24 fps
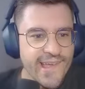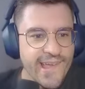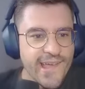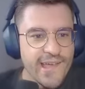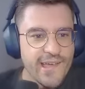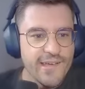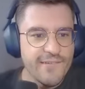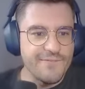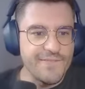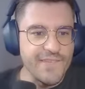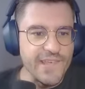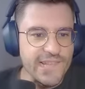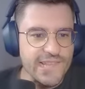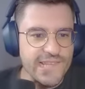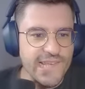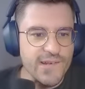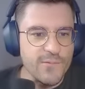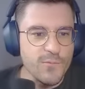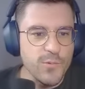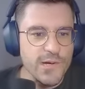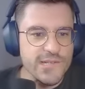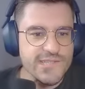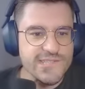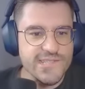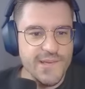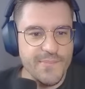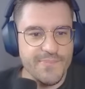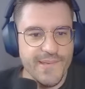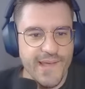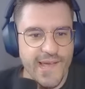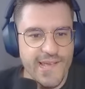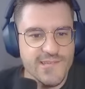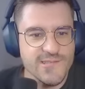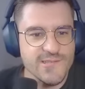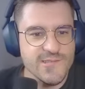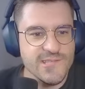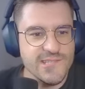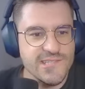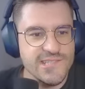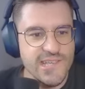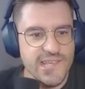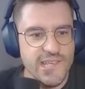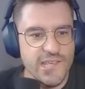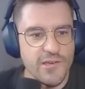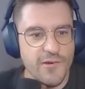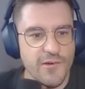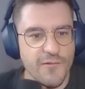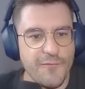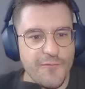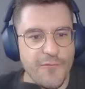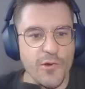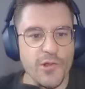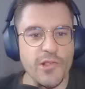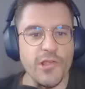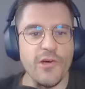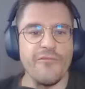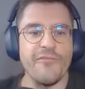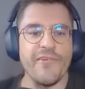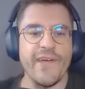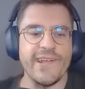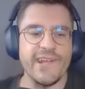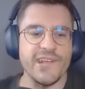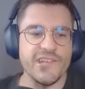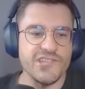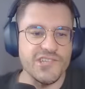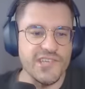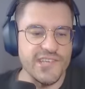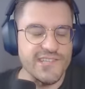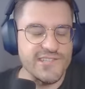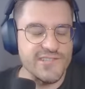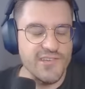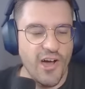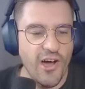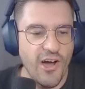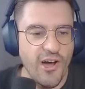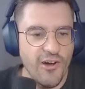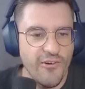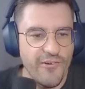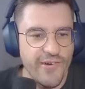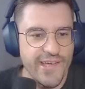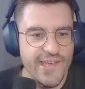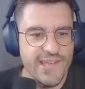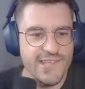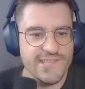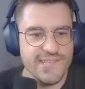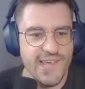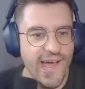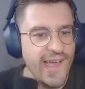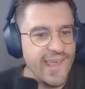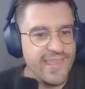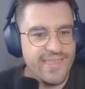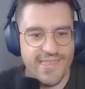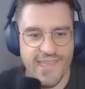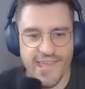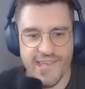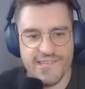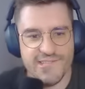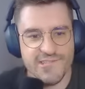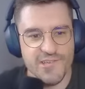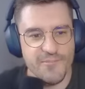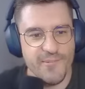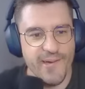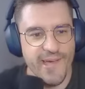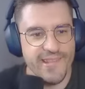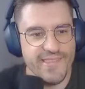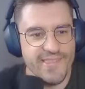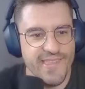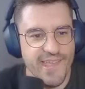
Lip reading: Vildan, what's up? Nice to see you. Full of energy as always. I think so, man.